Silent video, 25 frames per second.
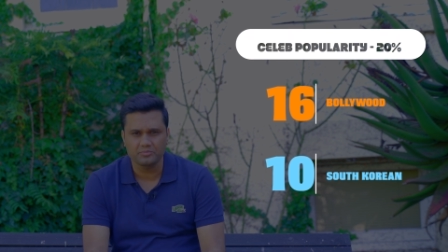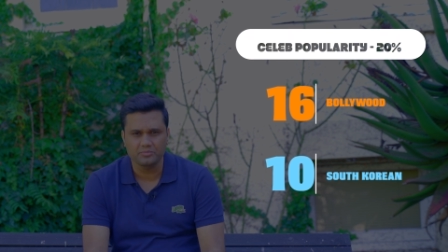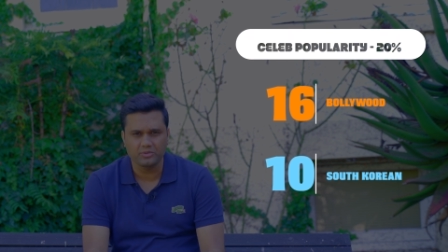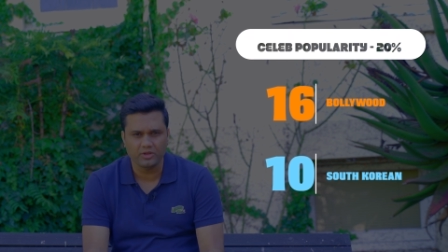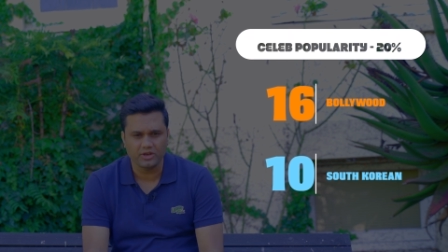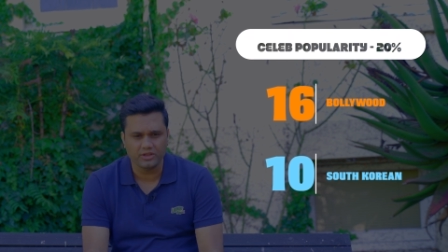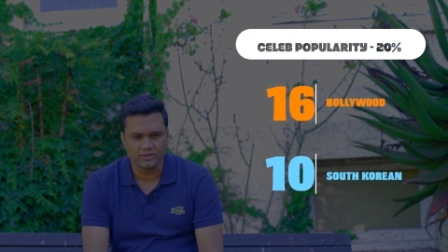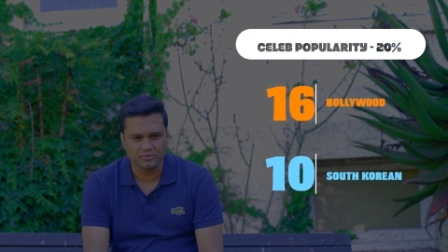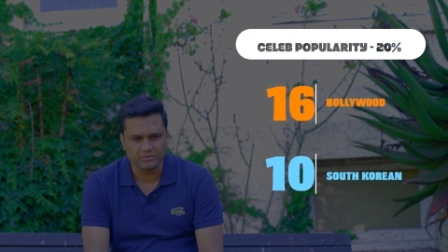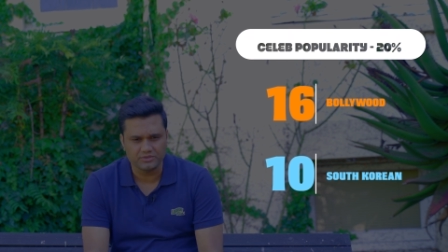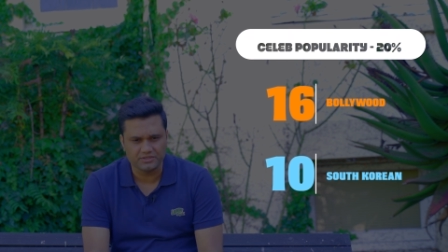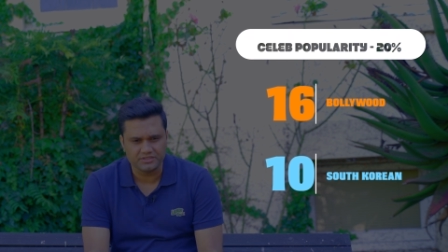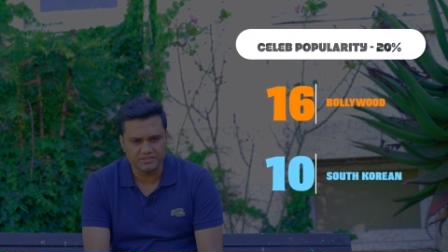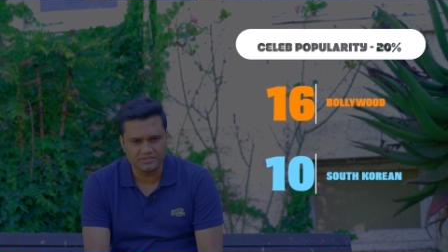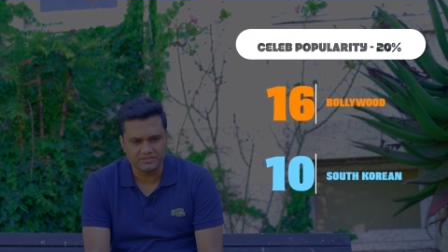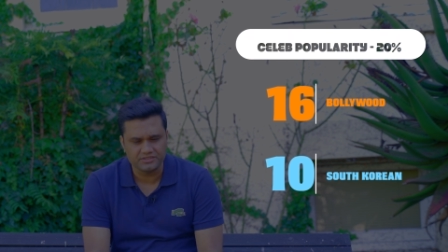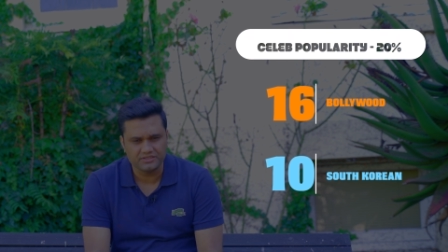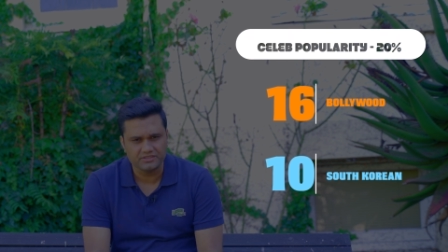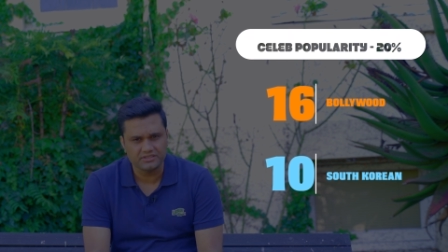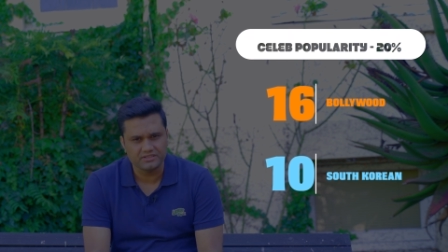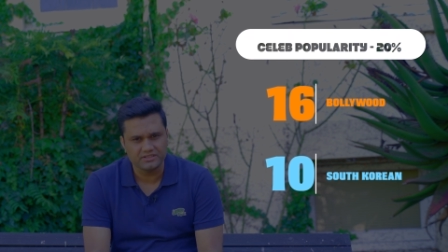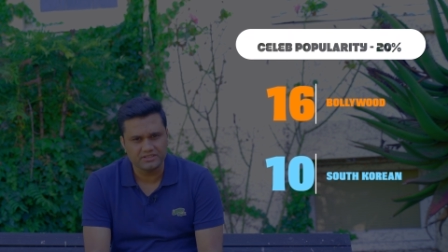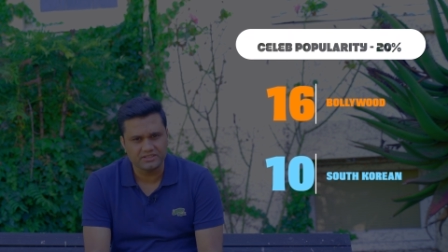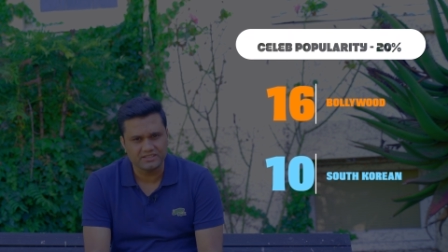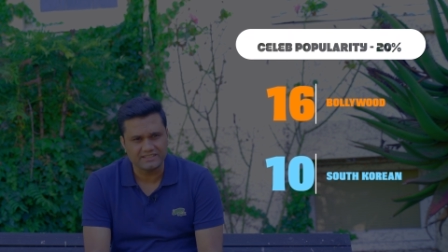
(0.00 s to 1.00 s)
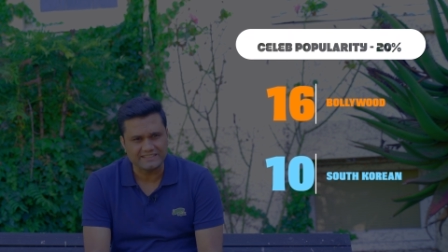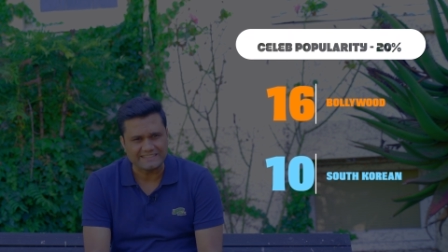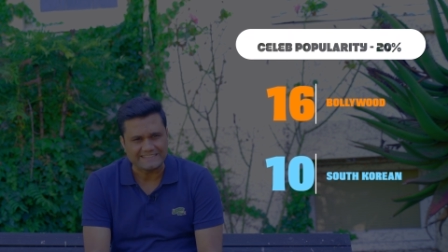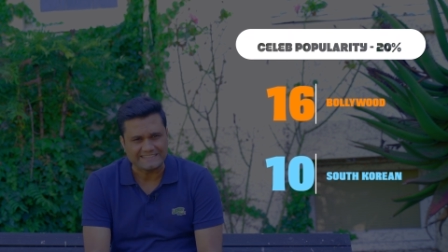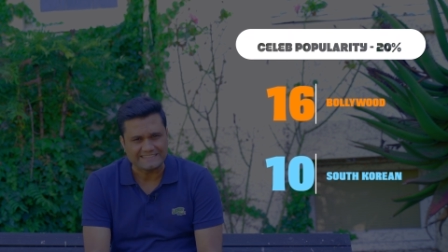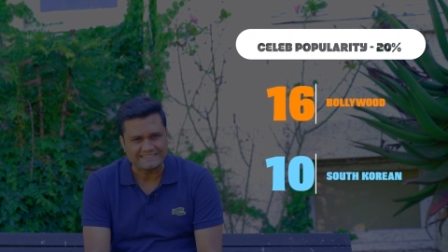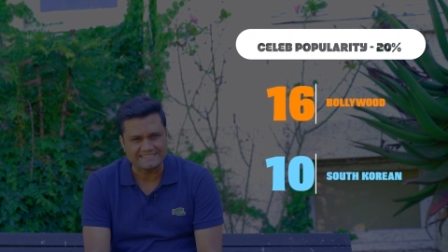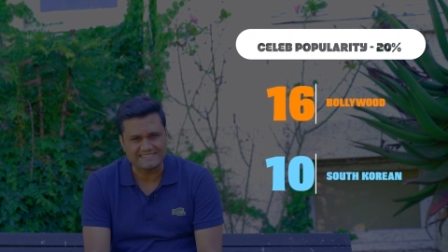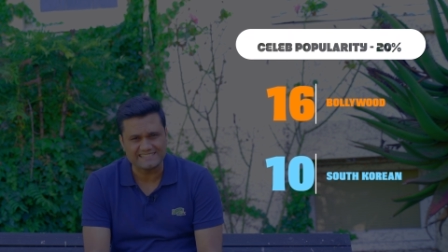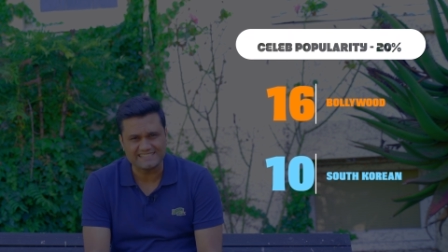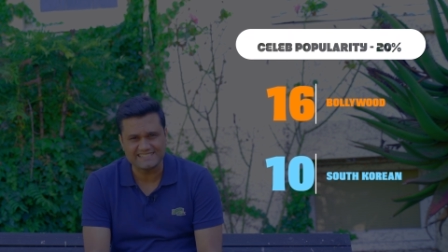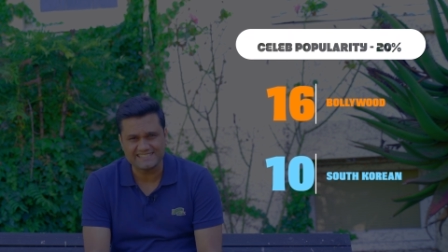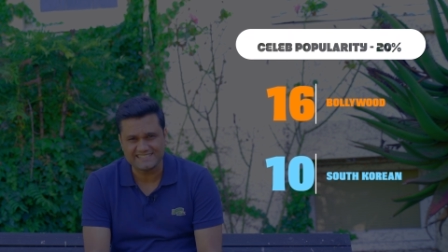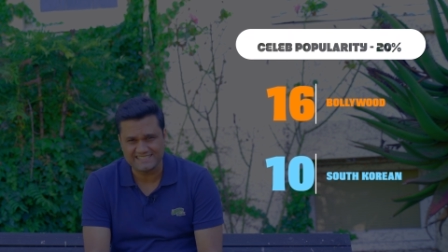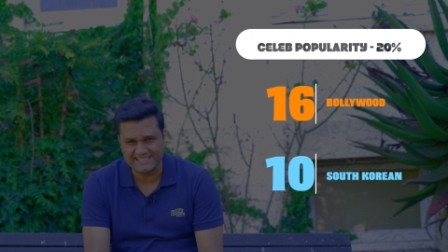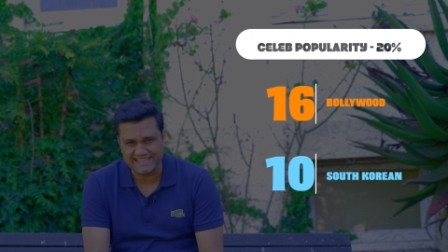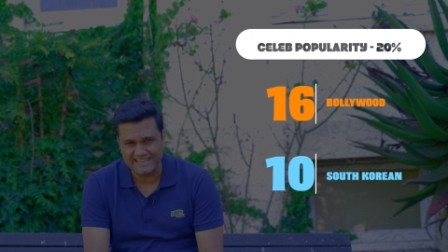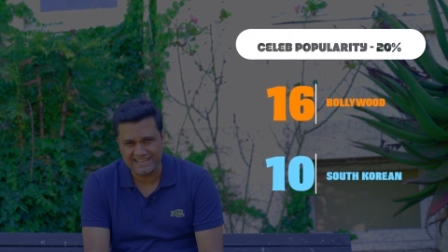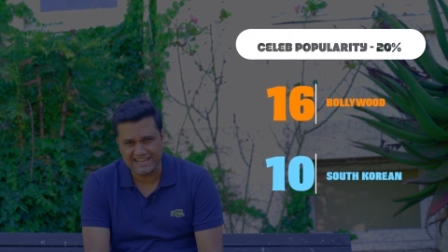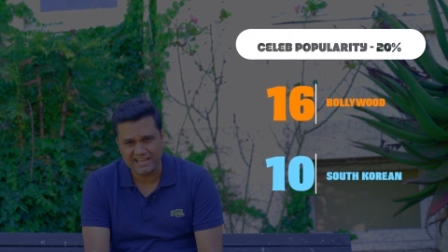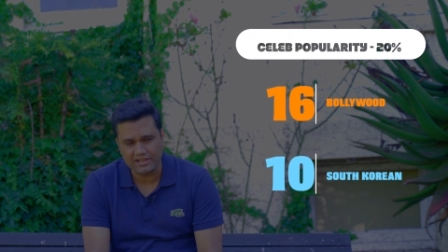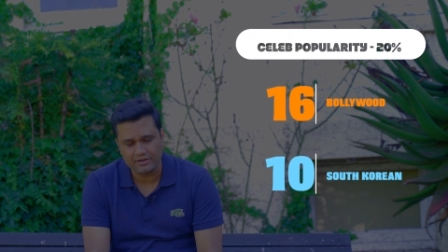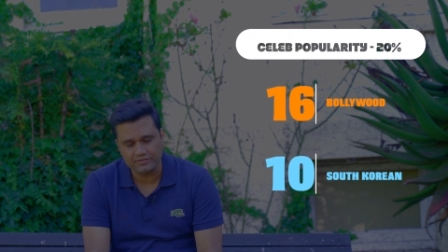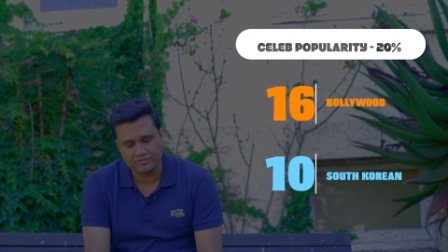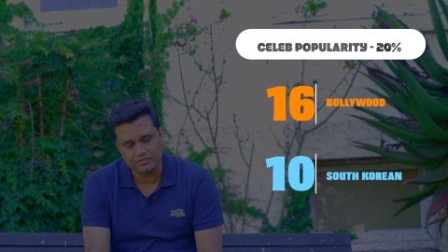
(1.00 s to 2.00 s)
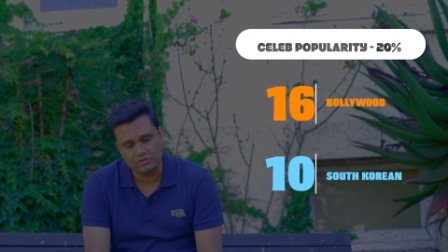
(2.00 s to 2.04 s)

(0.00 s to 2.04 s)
Bollywood 16 out of